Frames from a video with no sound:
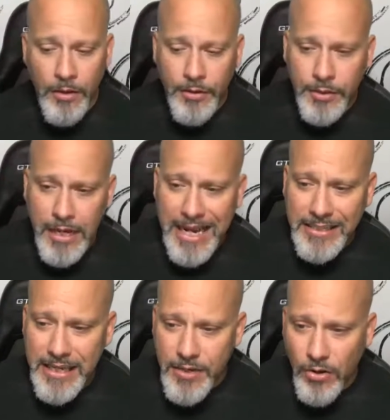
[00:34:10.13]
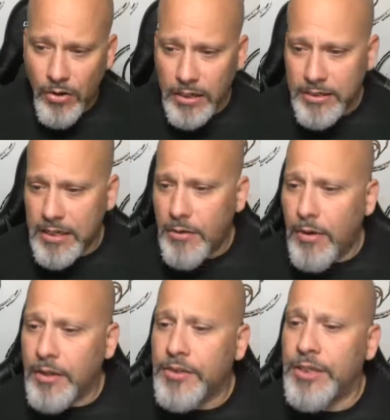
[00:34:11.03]
So that's it, y'all. Let's see who
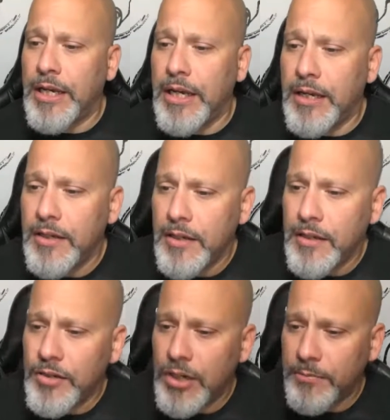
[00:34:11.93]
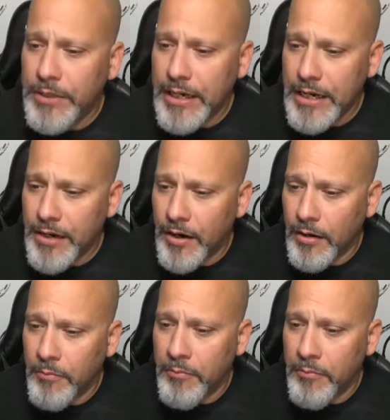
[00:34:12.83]
else jumped in here.